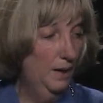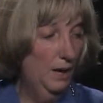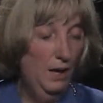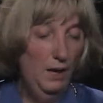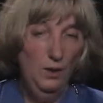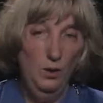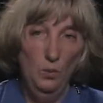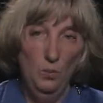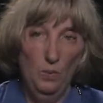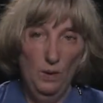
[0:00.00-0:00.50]

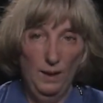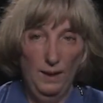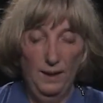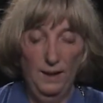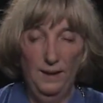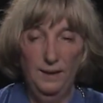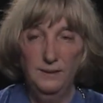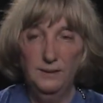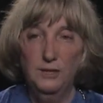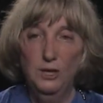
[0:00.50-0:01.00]

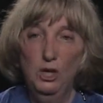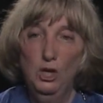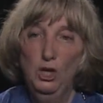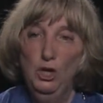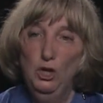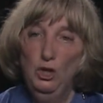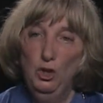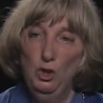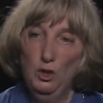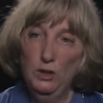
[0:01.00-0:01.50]
Otherwise,
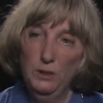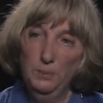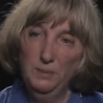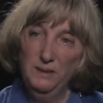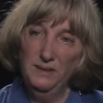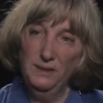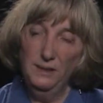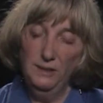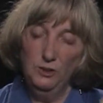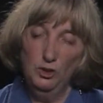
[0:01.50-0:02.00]
you could
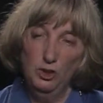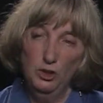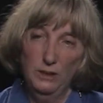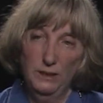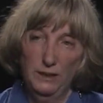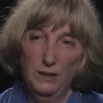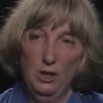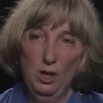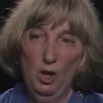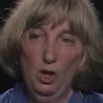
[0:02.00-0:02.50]

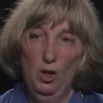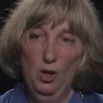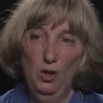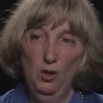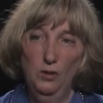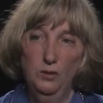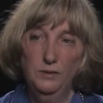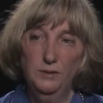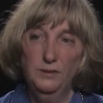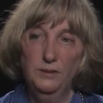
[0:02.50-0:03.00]
potentially
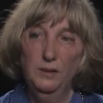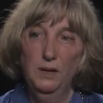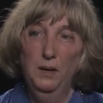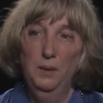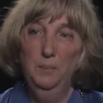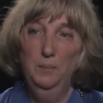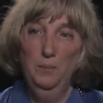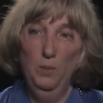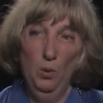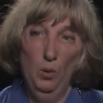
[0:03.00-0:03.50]
cause
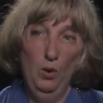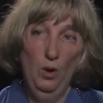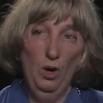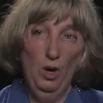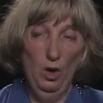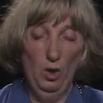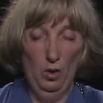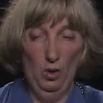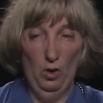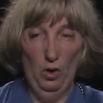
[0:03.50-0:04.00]
more
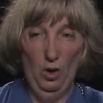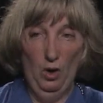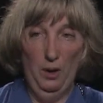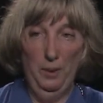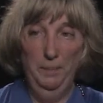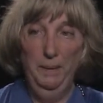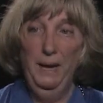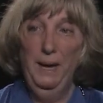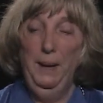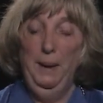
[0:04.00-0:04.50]
harm